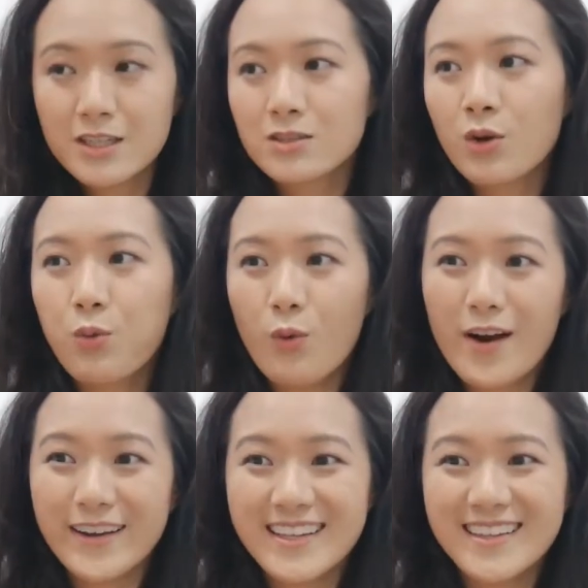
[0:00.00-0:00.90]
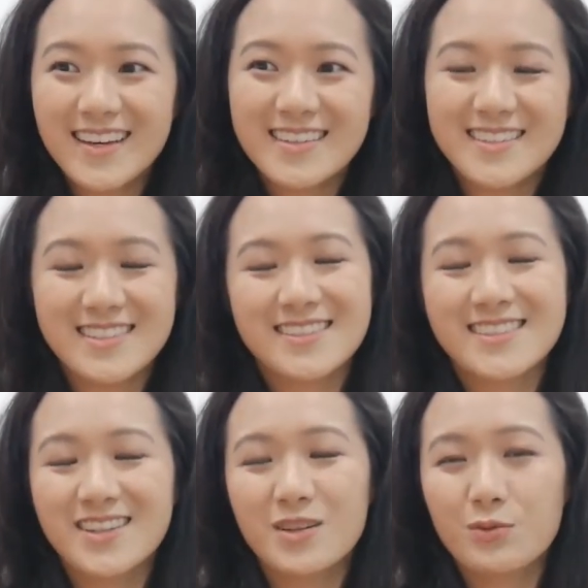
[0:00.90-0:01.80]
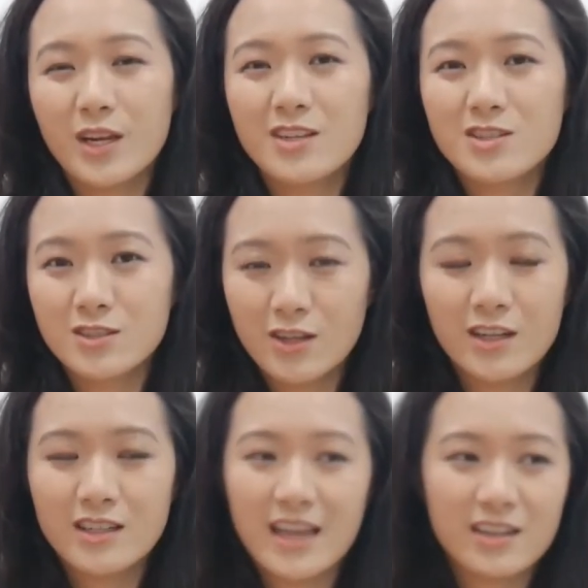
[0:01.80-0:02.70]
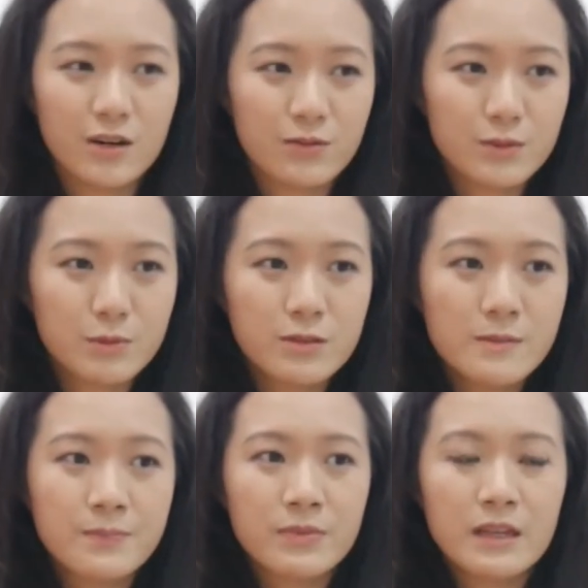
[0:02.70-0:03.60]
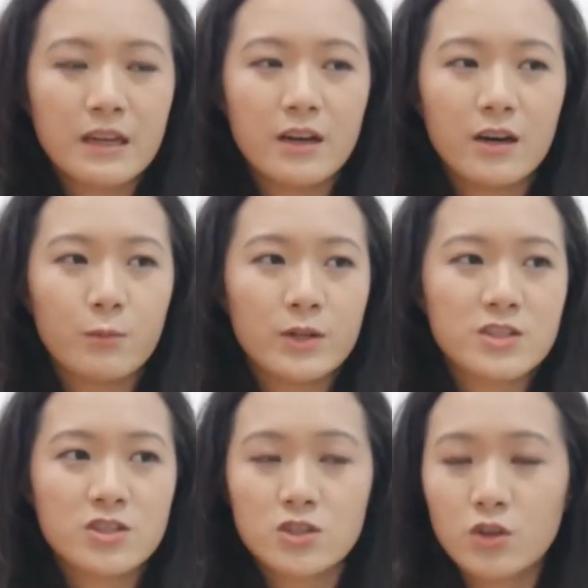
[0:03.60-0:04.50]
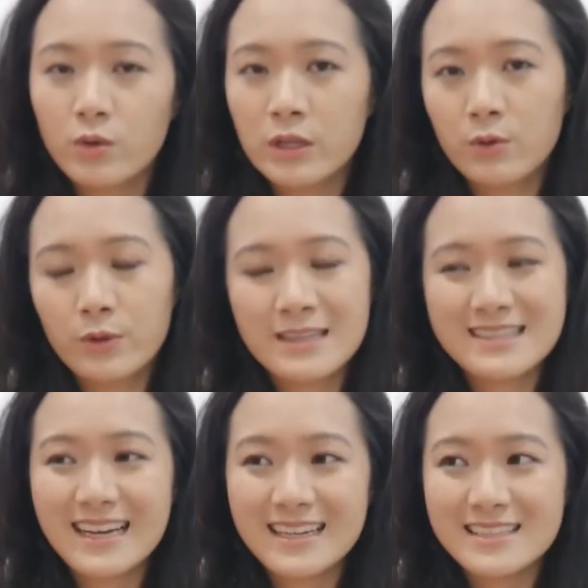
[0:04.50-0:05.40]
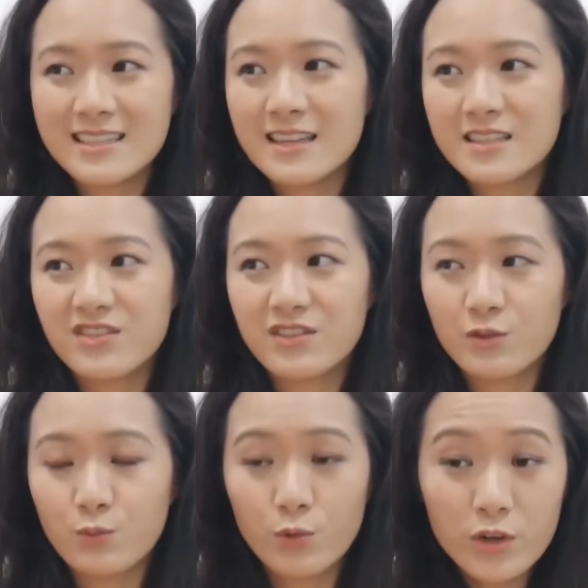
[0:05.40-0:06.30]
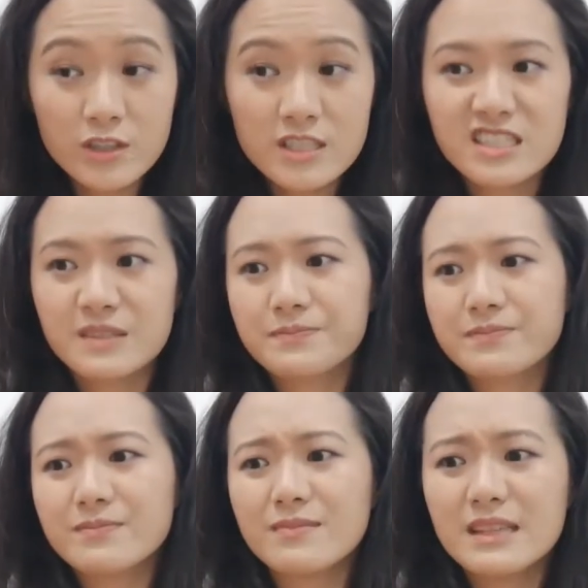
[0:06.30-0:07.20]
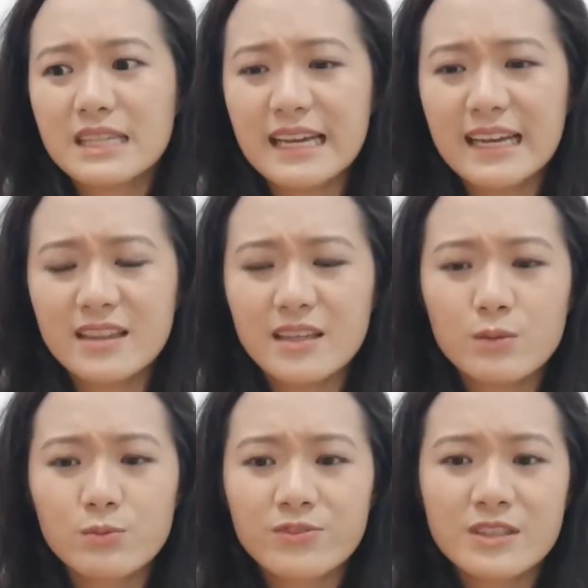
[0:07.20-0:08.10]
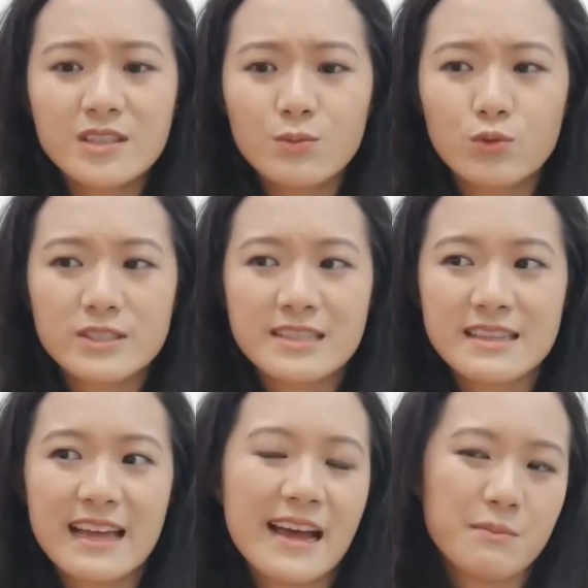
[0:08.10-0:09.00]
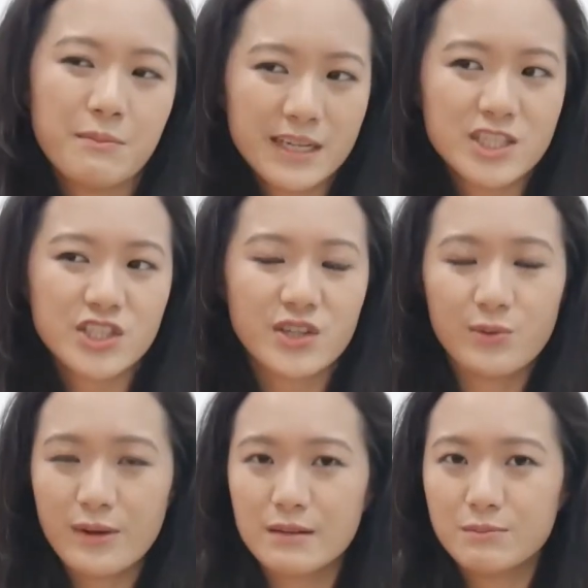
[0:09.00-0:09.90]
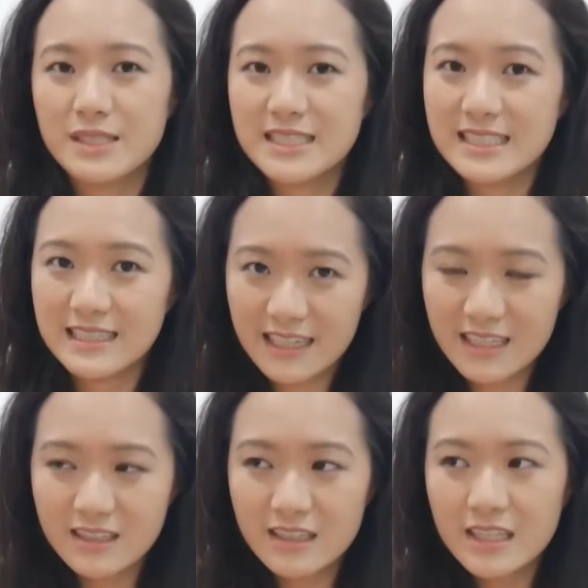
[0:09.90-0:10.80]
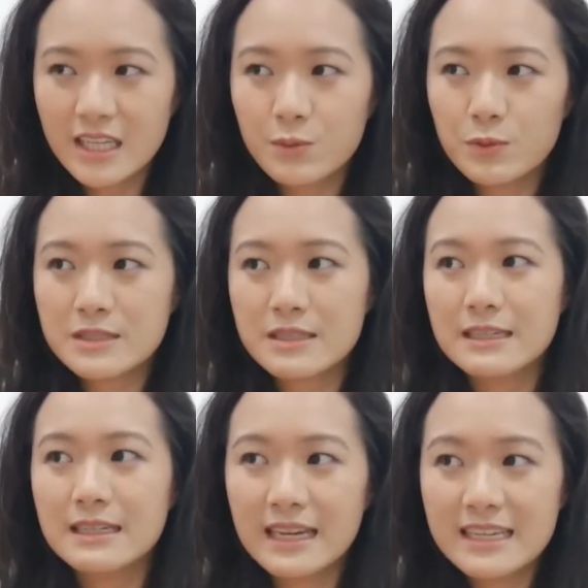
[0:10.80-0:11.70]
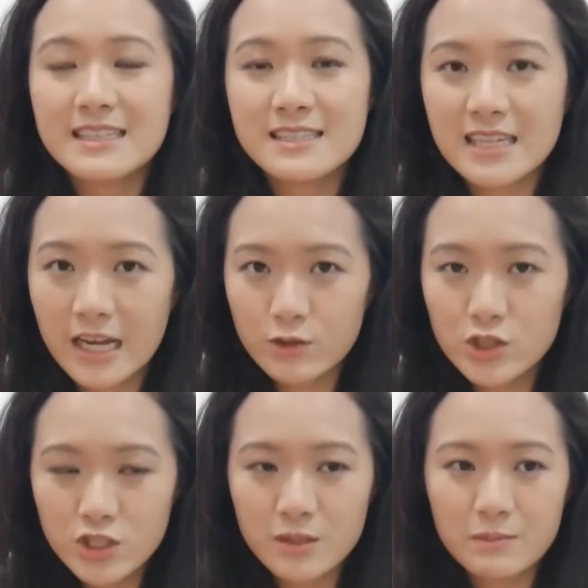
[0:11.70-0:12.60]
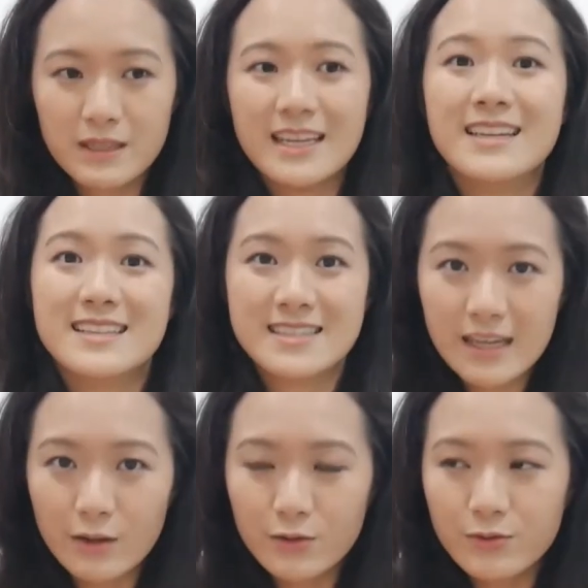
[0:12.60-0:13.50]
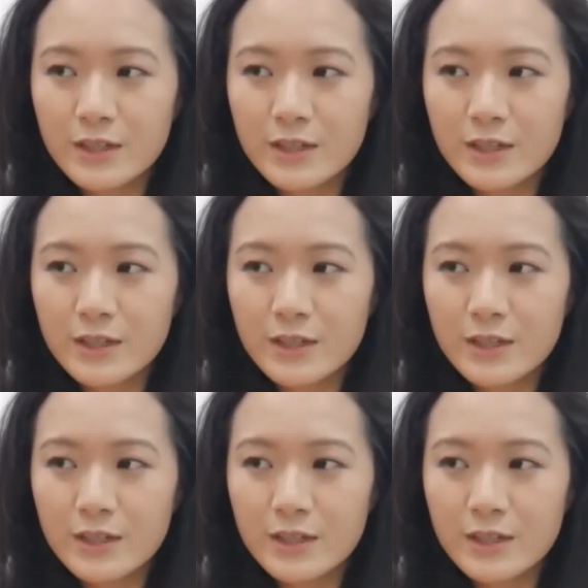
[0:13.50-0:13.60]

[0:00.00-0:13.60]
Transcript: So walking that distance in the rain is not that comfortable. When it's snowing or when it's icy, that's even worse. And there really wasn't that much around BT9. It was a nice township in itself.